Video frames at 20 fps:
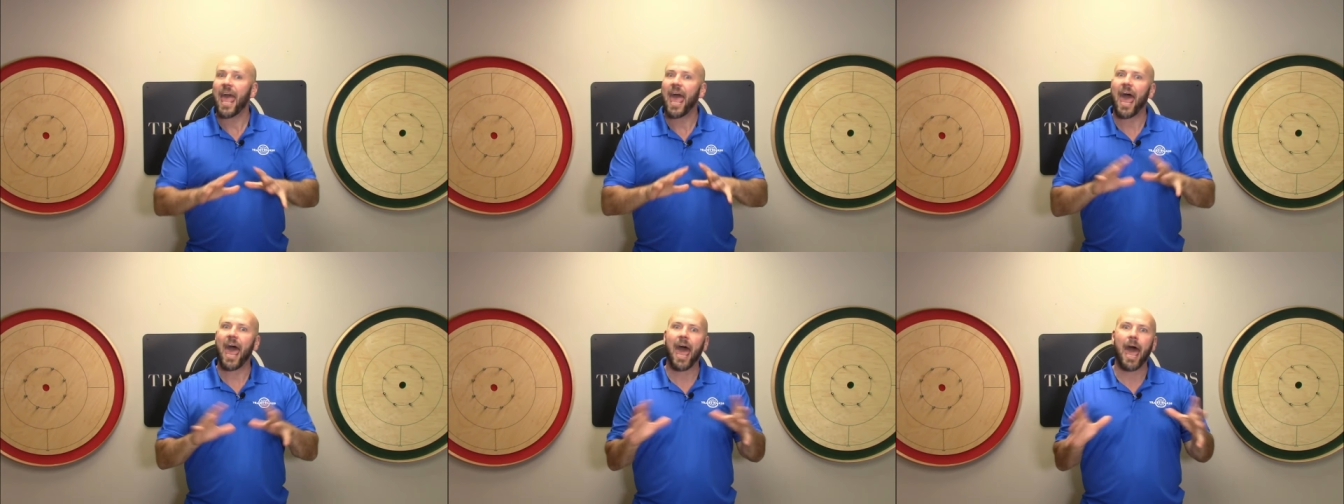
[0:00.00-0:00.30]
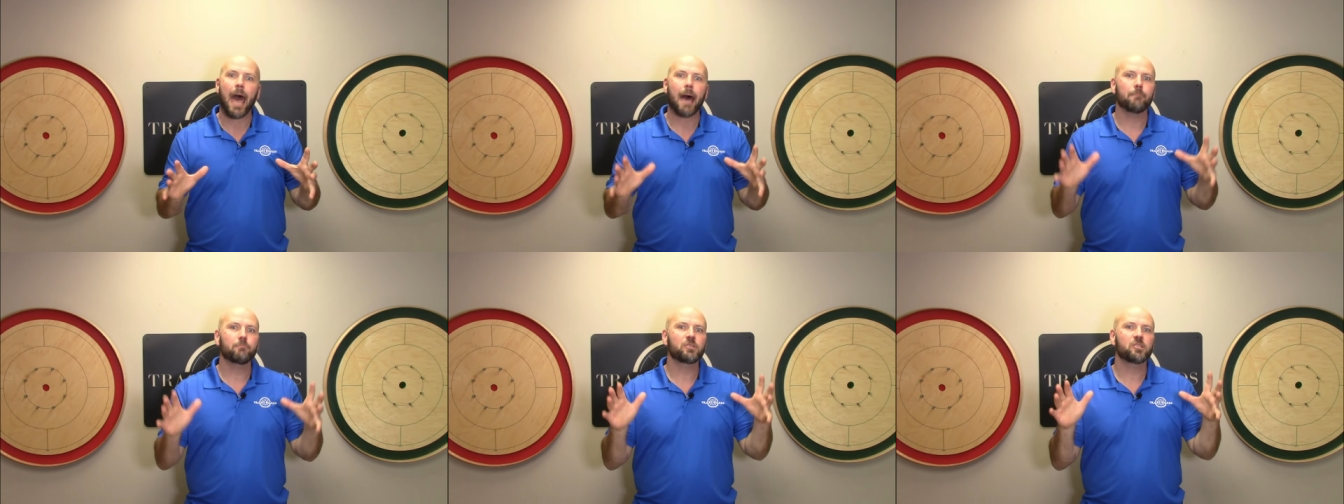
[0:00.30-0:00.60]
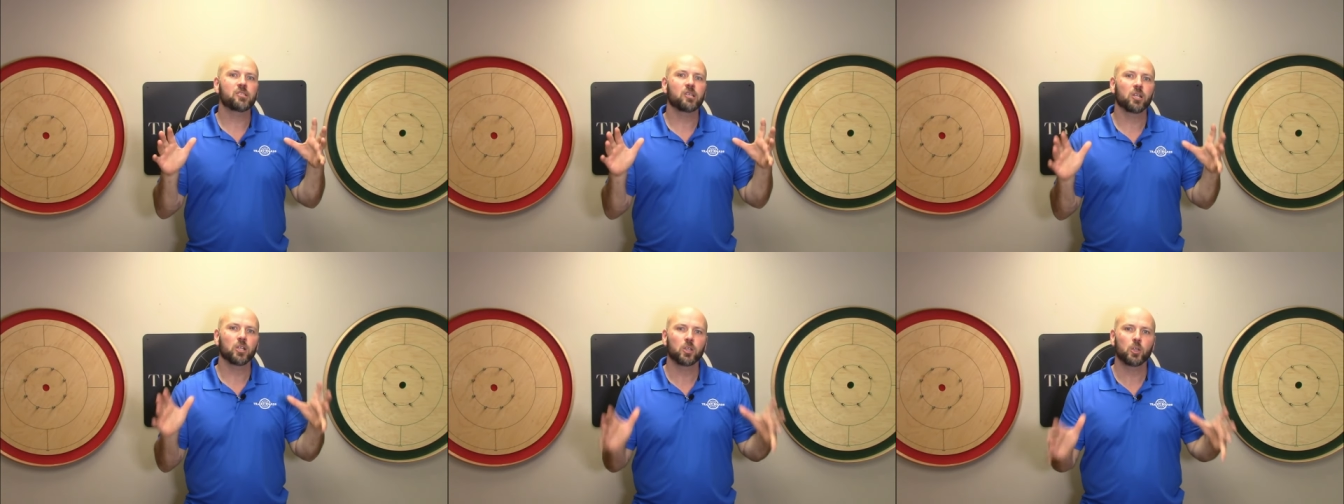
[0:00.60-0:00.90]

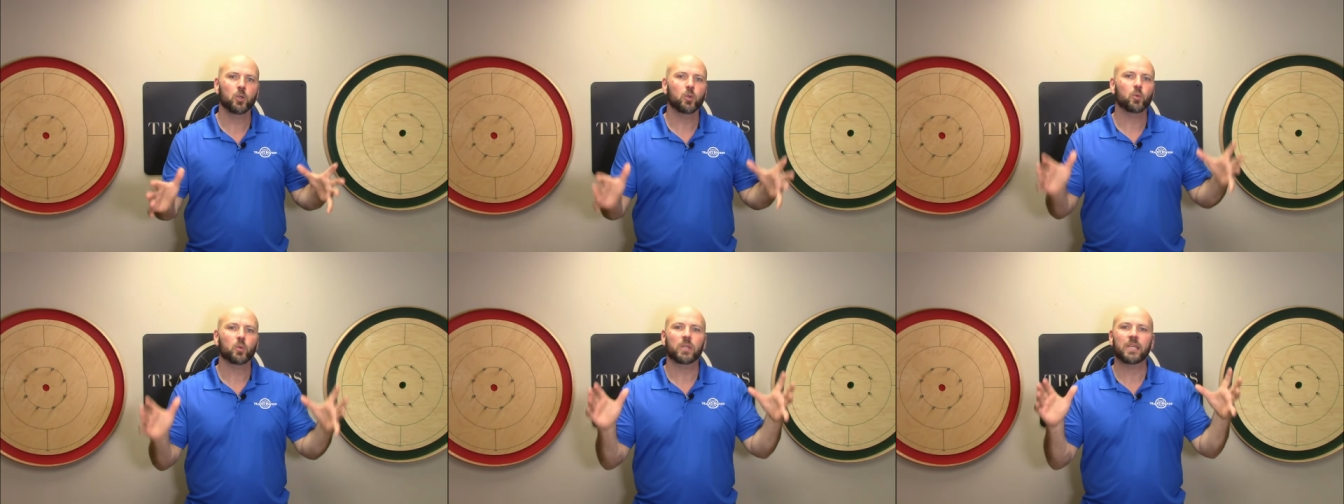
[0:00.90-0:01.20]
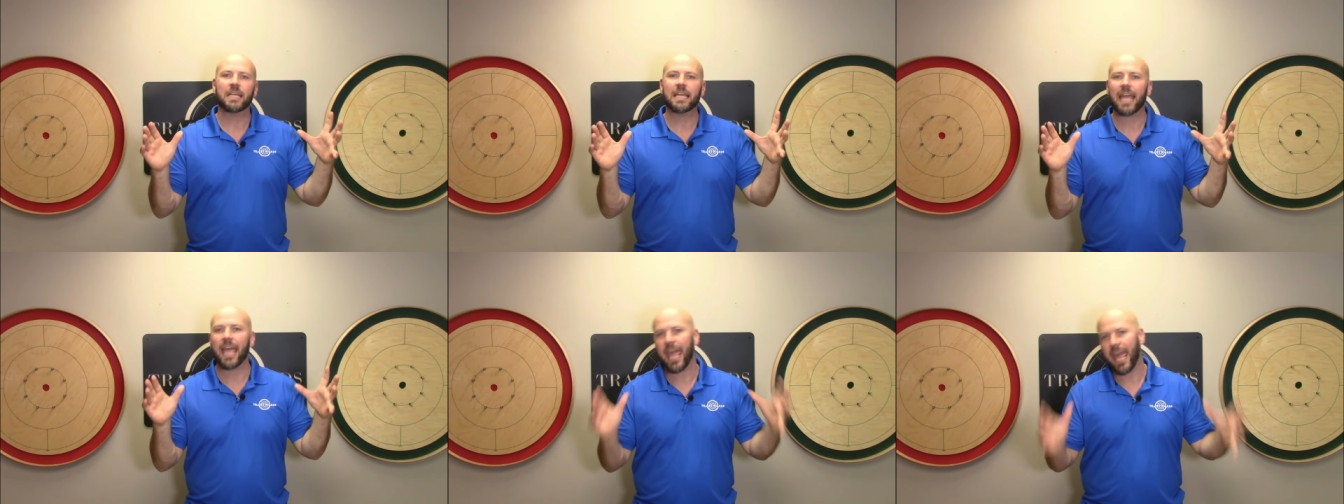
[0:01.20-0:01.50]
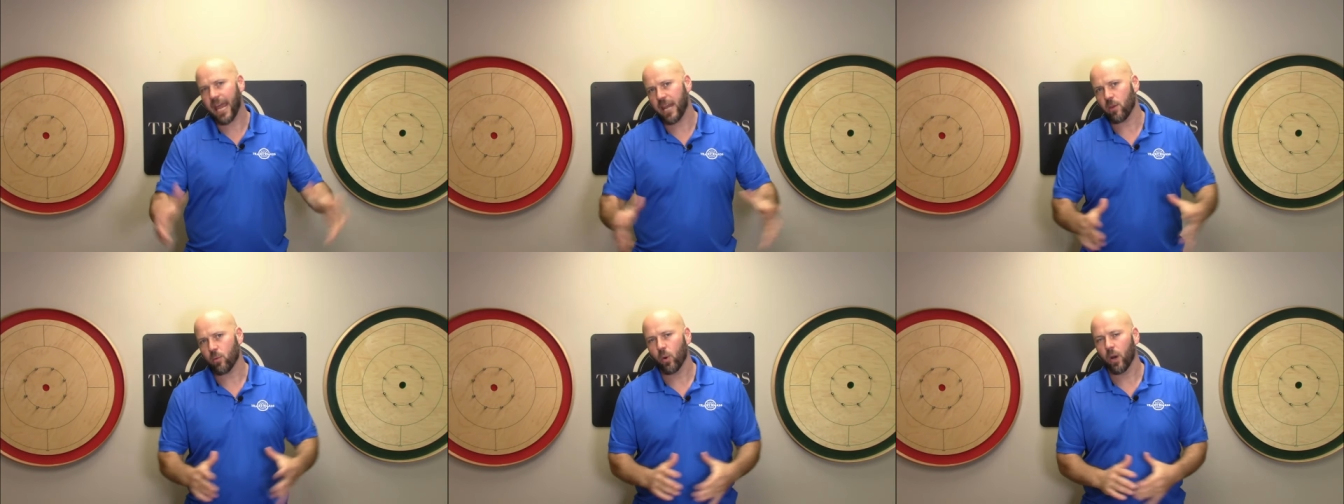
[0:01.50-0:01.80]
Absolutely
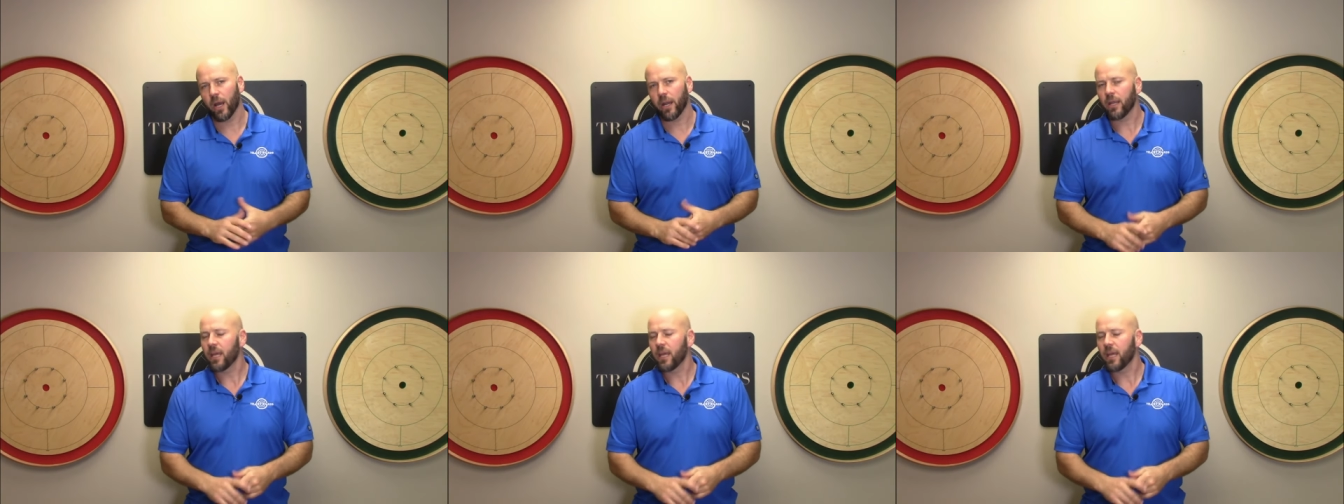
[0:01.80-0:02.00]
anyone.